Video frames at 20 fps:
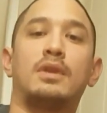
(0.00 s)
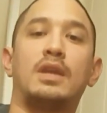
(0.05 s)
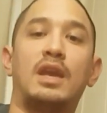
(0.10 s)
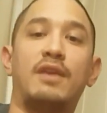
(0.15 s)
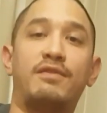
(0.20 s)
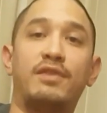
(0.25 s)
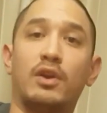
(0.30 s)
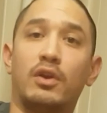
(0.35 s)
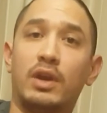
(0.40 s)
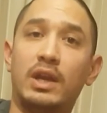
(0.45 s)

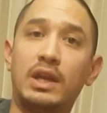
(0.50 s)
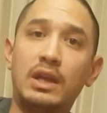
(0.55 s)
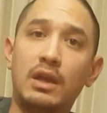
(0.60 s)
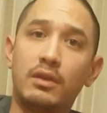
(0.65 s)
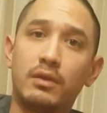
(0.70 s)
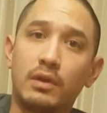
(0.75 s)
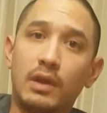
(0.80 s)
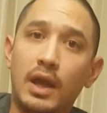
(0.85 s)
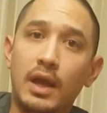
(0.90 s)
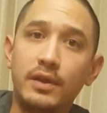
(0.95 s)
If there are any
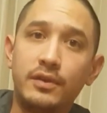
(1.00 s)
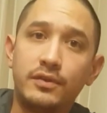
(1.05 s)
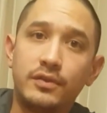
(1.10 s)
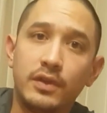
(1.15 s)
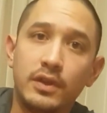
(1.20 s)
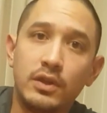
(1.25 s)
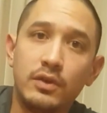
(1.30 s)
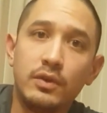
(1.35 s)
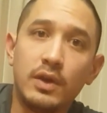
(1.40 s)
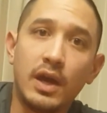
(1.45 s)
other lights
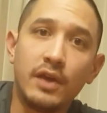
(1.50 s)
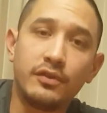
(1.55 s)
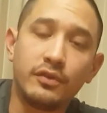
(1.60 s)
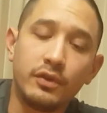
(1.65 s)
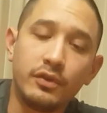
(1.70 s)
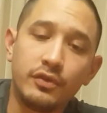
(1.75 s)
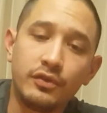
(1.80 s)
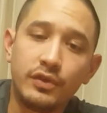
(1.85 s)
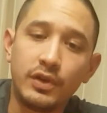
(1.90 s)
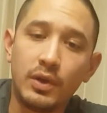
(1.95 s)
that you guys are
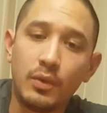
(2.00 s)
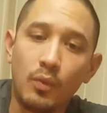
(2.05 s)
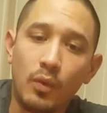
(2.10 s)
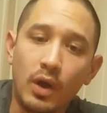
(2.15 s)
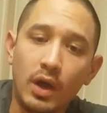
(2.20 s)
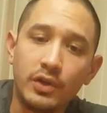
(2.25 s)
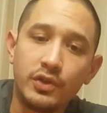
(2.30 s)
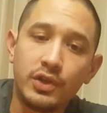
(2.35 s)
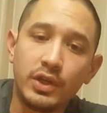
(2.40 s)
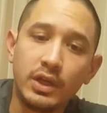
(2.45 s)
interested in
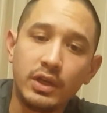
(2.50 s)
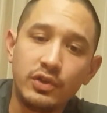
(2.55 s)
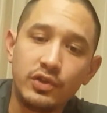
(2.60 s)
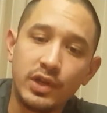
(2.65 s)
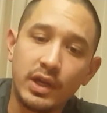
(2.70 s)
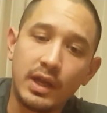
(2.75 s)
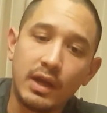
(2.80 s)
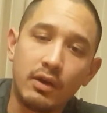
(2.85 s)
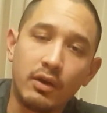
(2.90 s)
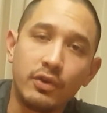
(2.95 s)
watching,
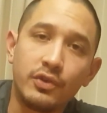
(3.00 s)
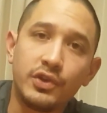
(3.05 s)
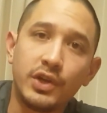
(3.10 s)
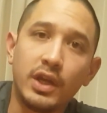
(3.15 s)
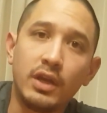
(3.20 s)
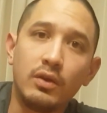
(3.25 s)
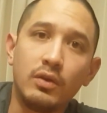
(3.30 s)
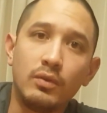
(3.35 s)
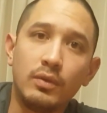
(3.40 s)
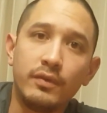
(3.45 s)
check out our
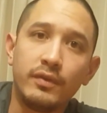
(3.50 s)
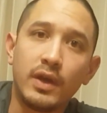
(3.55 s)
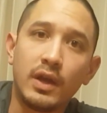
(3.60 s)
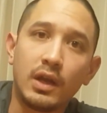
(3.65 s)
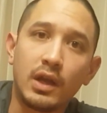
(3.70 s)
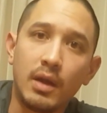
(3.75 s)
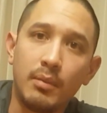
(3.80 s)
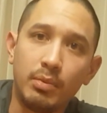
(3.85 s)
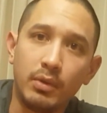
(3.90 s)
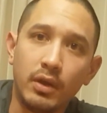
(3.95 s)
channel. We've got
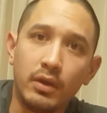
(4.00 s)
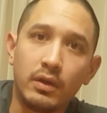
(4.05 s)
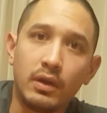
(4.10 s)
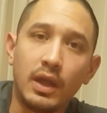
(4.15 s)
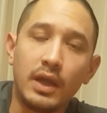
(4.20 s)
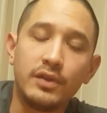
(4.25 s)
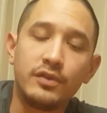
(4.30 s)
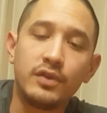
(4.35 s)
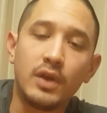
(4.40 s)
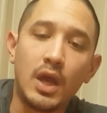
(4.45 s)
a couple other
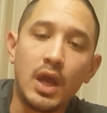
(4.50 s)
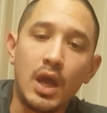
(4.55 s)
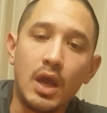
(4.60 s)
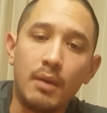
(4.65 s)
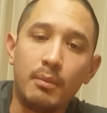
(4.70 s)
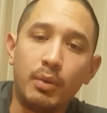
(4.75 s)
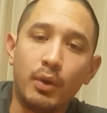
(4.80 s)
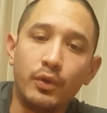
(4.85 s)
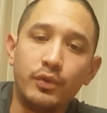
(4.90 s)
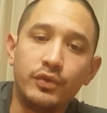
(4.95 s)
lights
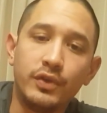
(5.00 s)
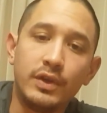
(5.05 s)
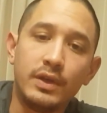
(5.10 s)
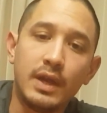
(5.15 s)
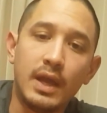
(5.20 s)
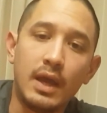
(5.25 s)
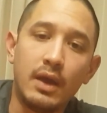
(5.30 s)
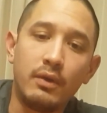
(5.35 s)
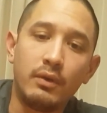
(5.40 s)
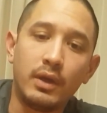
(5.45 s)
posted
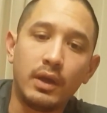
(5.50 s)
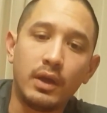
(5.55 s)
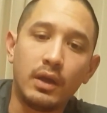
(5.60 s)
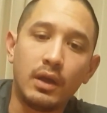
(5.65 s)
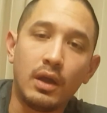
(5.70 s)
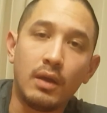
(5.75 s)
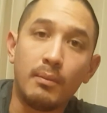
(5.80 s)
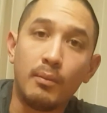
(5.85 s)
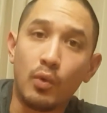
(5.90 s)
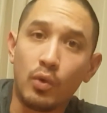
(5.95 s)
now
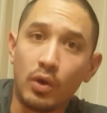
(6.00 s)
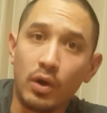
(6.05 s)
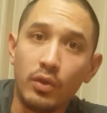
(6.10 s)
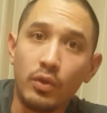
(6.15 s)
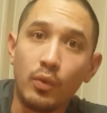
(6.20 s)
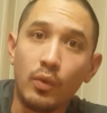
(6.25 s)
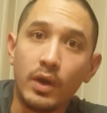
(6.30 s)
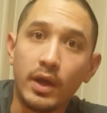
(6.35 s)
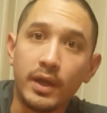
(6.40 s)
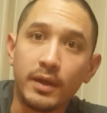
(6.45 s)
and more on
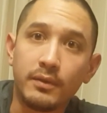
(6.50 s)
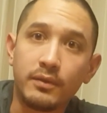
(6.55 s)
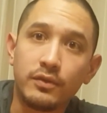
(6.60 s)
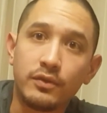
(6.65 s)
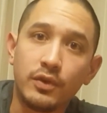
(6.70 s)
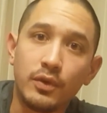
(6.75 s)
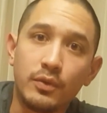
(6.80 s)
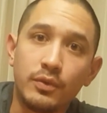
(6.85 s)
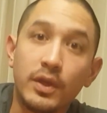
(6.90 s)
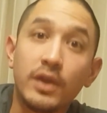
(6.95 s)
the way.
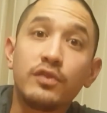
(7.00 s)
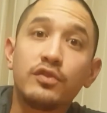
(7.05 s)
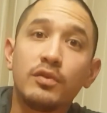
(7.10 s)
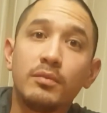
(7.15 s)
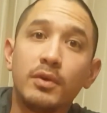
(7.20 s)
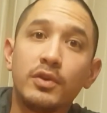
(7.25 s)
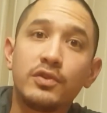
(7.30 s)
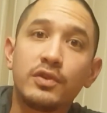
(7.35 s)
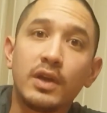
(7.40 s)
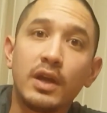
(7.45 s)
So thanks so
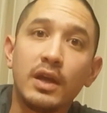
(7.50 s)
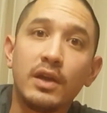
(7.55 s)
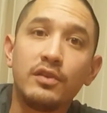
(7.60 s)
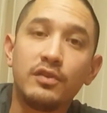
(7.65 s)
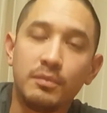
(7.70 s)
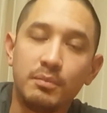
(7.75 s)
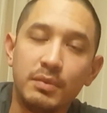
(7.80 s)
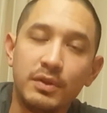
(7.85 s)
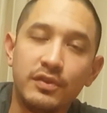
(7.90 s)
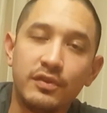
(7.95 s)
much,
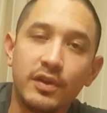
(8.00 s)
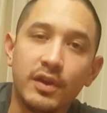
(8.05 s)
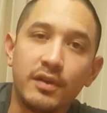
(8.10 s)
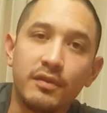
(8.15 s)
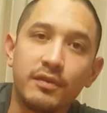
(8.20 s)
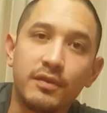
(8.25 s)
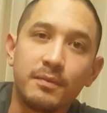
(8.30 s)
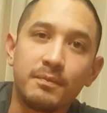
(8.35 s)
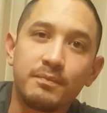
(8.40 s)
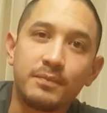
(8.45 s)
guys. Be
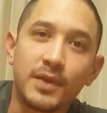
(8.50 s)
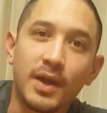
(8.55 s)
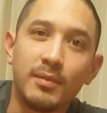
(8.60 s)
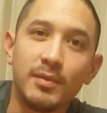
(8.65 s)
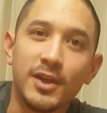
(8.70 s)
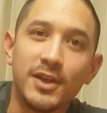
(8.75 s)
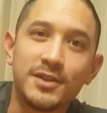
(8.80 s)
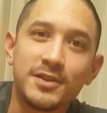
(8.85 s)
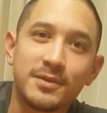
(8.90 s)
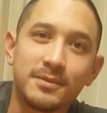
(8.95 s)
safe. God
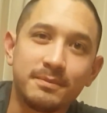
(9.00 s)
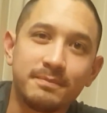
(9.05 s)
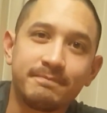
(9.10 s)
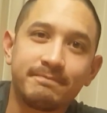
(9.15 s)
bless.